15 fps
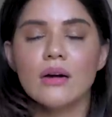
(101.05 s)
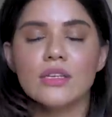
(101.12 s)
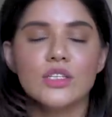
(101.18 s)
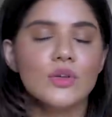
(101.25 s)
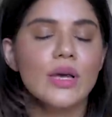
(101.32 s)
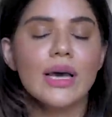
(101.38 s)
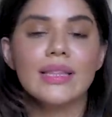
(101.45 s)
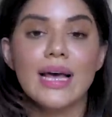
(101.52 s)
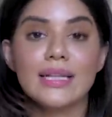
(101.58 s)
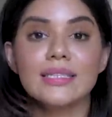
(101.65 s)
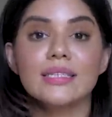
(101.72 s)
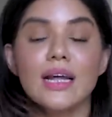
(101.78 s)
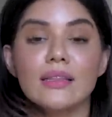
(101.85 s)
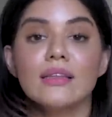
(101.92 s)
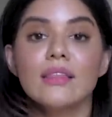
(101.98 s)
So yeah, that's
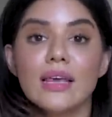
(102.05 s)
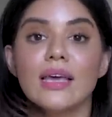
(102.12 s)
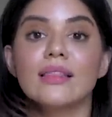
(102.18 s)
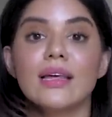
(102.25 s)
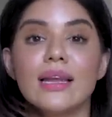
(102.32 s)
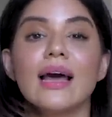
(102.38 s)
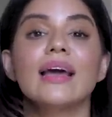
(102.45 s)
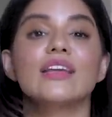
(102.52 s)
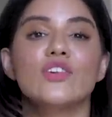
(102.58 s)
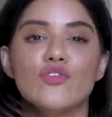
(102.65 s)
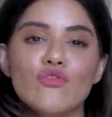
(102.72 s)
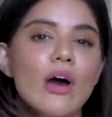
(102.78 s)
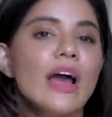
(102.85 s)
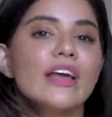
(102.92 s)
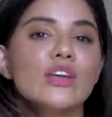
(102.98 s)
another thing that I
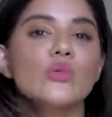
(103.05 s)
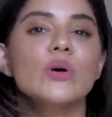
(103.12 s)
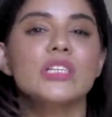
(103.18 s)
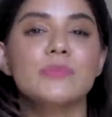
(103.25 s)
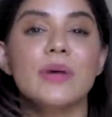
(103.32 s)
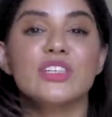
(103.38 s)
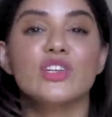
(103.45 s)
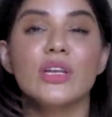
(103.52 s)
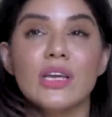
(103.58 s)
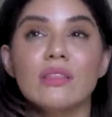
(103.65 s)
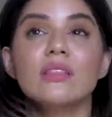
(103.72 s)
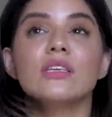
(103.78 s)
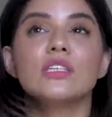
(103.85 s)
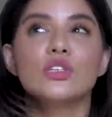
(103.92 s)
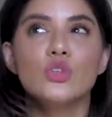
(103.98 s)
try and do, especially in
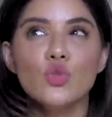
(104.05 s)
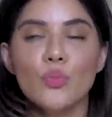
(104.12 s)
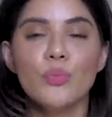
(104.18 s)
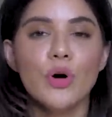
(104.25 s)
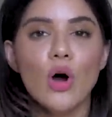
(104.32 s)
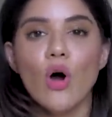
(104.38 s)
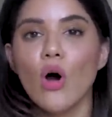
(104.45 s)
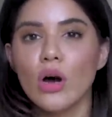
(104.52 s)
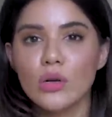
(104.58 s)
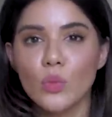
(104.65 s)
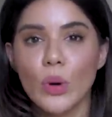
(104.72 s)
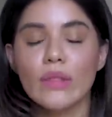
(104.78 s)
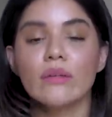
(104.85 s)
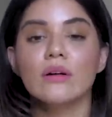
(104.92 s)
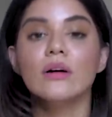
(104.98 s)
this super hot
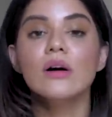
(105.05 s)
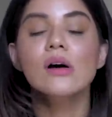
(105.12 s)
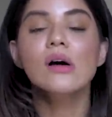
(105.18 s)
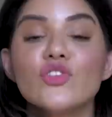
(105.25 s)
weather.